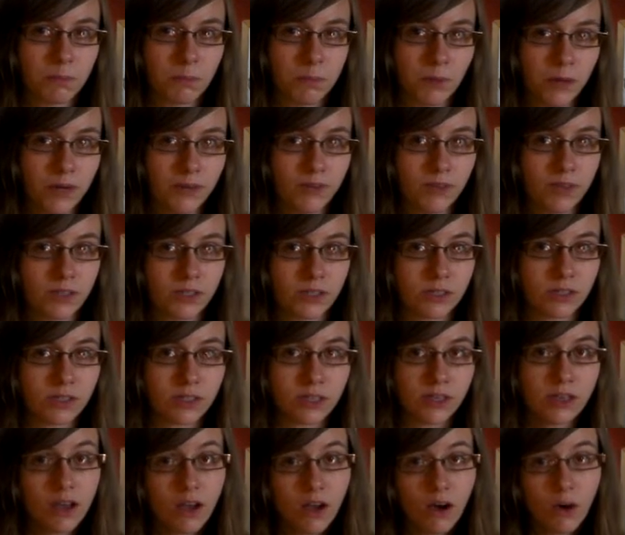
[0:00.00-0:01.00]

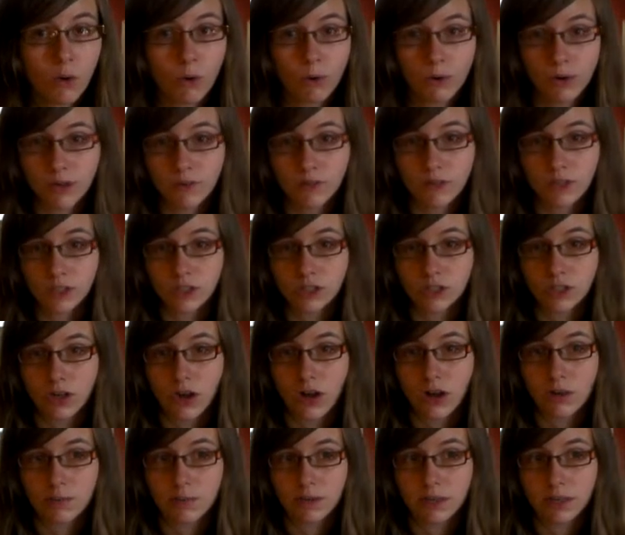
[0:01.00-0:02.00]
previously, or even just
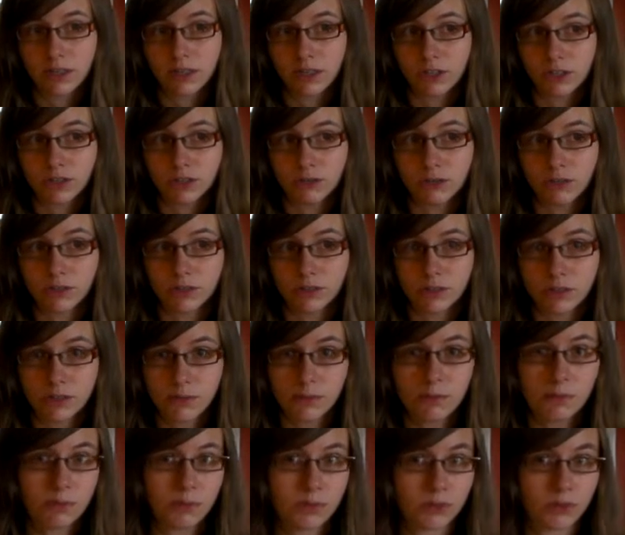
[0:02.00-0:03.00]
combine it to a
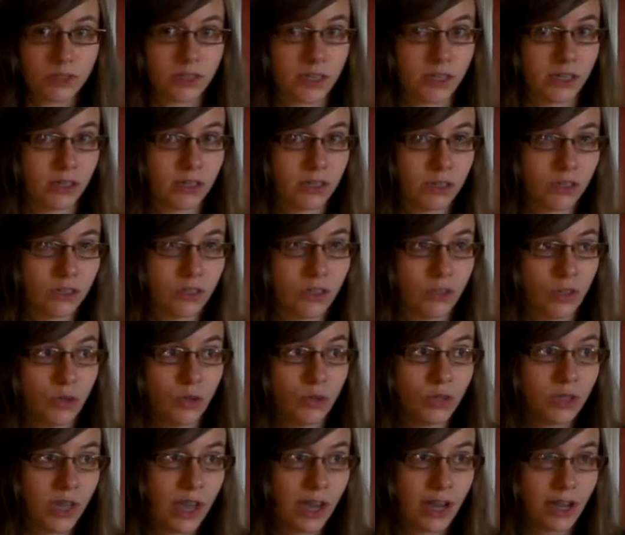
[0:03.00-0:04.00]
simple sentence
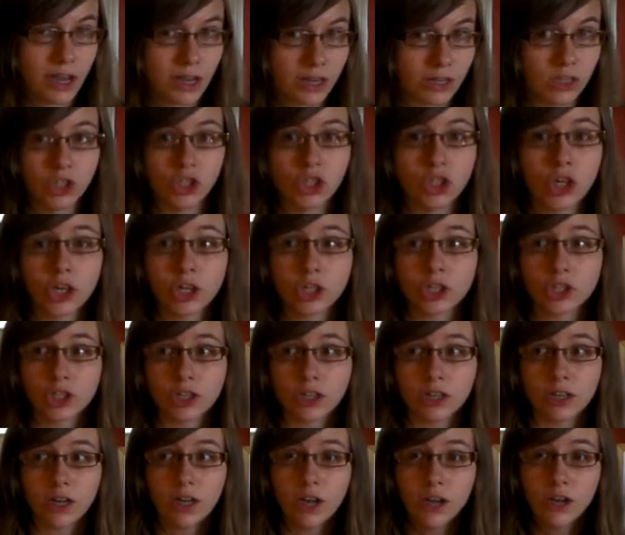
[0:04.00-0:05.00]
using a
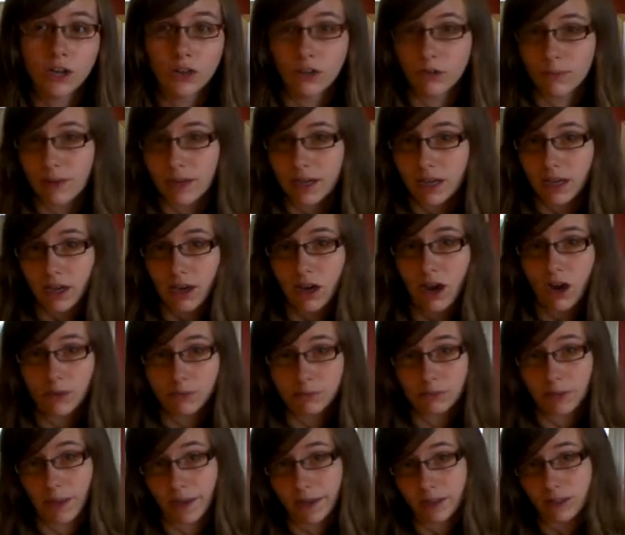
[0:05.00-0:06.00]
conjunction, you'll make a
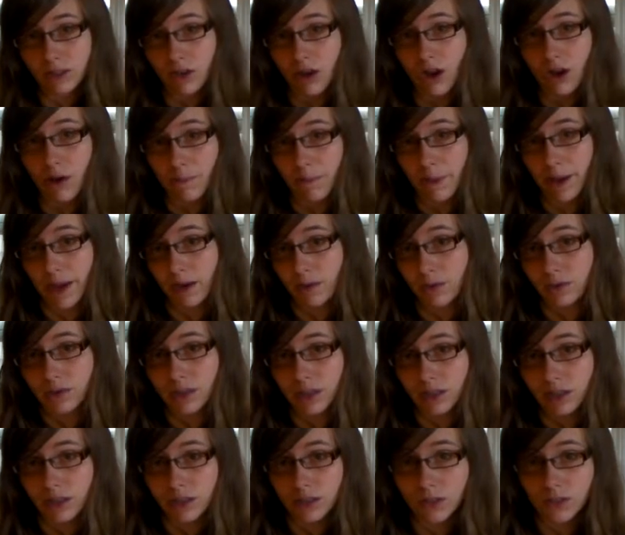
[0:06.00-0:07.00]
complex compound
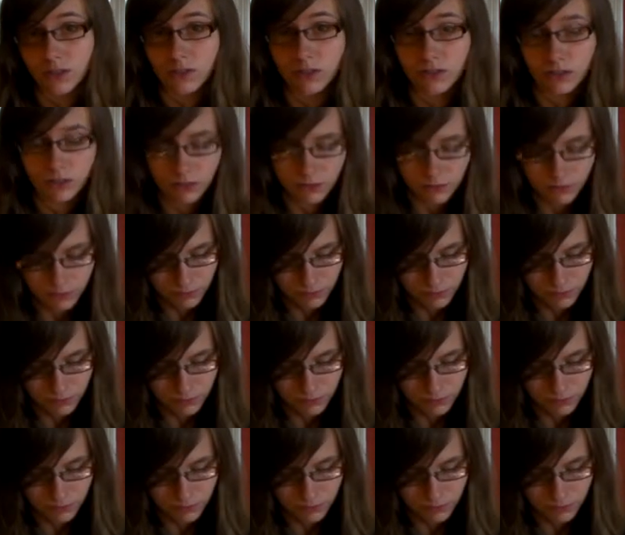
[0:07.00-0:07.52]
sentence.